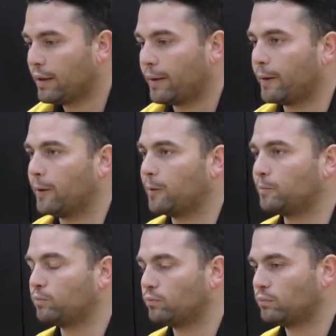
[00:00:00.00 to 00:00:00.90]

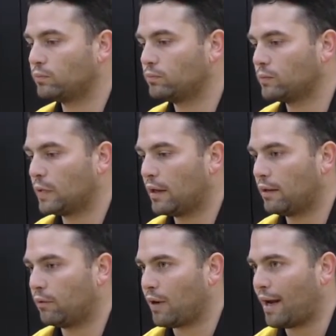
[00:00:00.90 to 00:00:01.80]

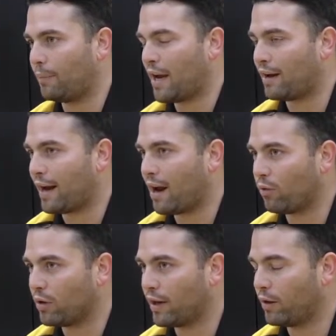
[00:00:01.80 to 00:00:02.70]
Right about now,
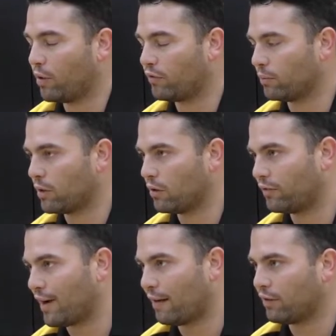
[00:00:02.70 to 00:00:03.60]
we're anywhere from
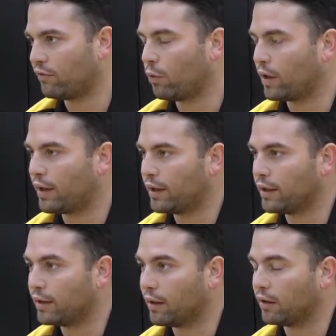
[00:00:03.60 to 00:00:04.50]
35 to 40
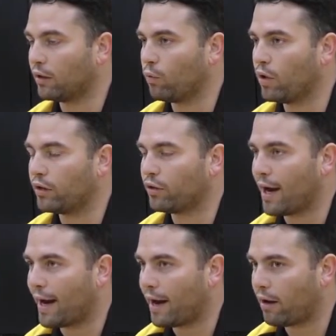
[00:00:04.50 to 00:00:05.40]
kids that are going to want to
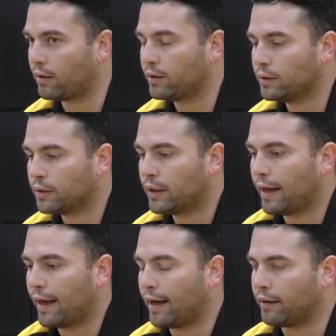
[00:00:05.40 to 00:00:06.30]
try out.
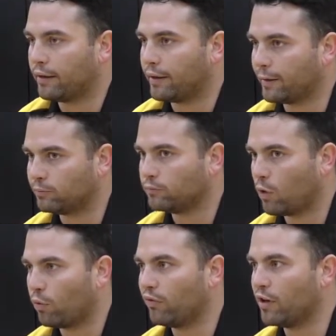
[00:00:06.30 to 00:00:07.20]
And
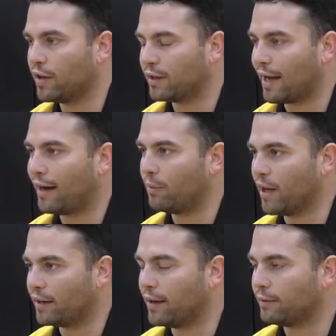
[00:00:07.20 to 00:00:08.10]
we're very excited
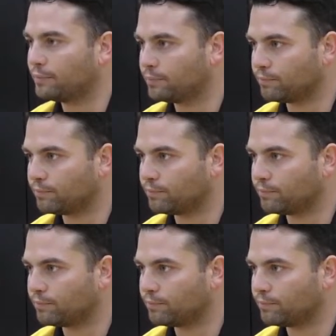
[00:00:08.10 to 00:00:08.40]
about that.